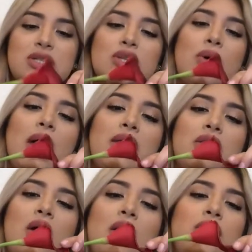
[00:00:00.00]
So I
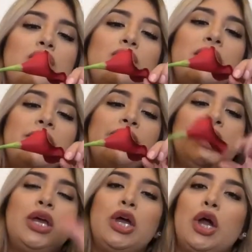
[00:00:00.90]
thought, you know what,
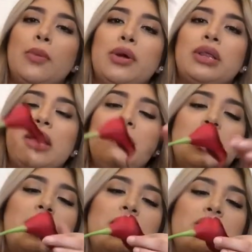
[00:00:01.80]
her birthday
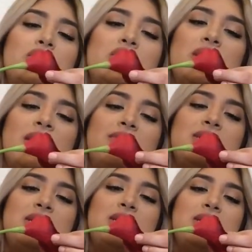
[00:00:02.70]
month, she loves
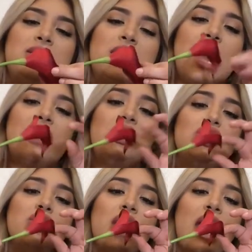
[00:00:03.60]
these. And these
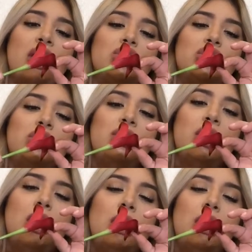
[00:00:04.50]
are actually